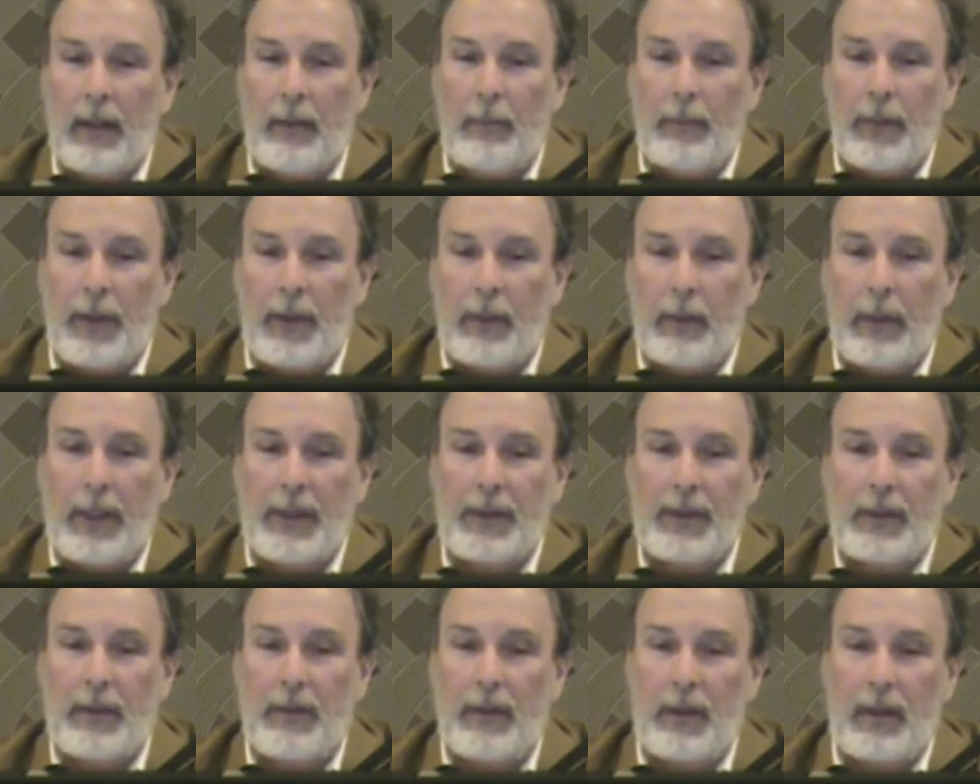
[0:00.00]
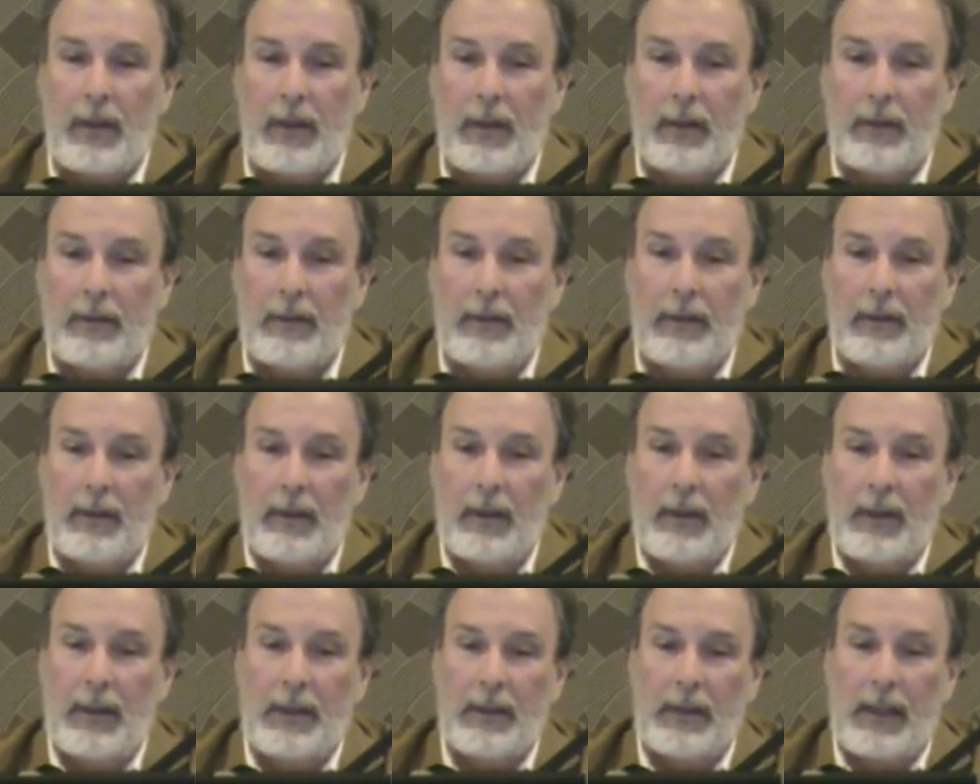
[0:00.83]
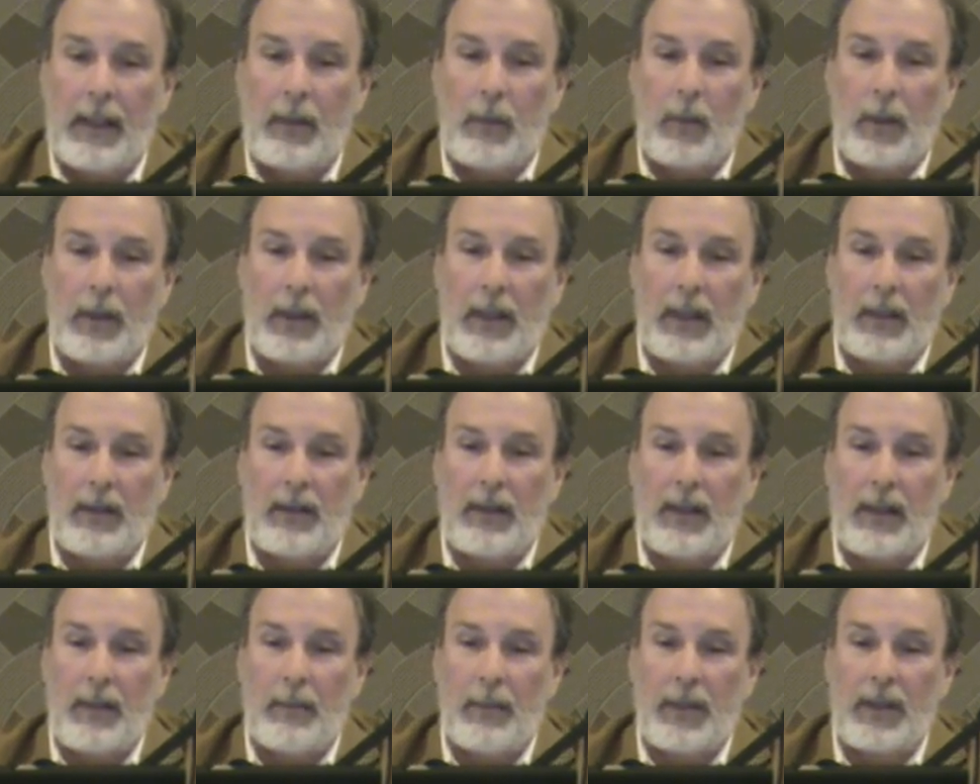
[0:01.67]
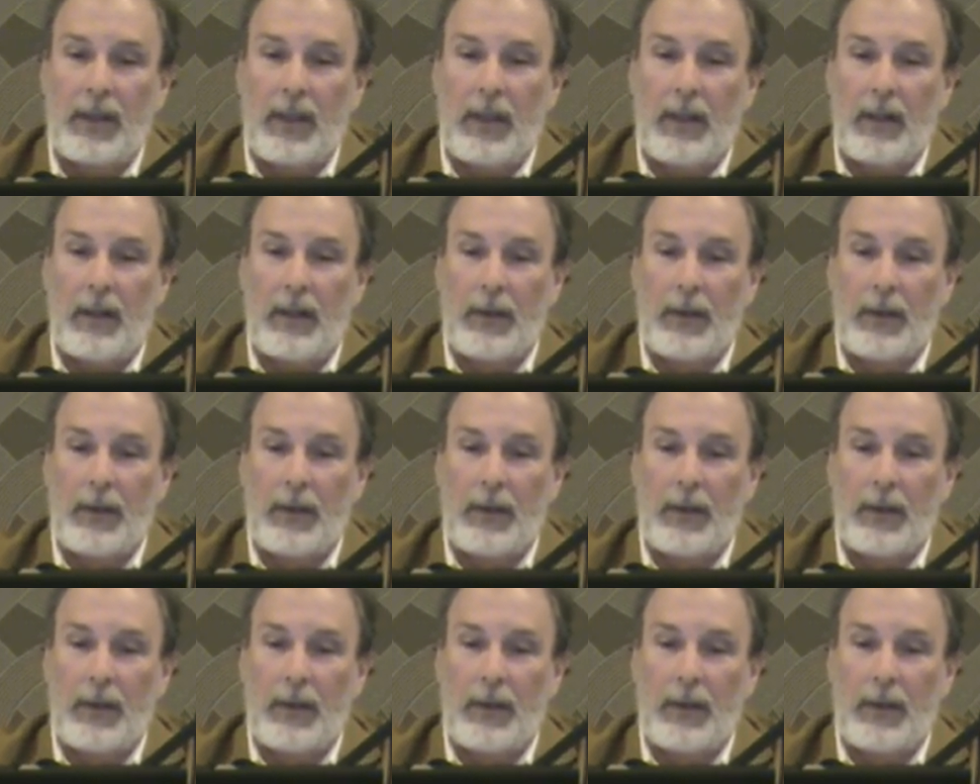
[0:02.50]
but the rest of the San Joaquin team is here,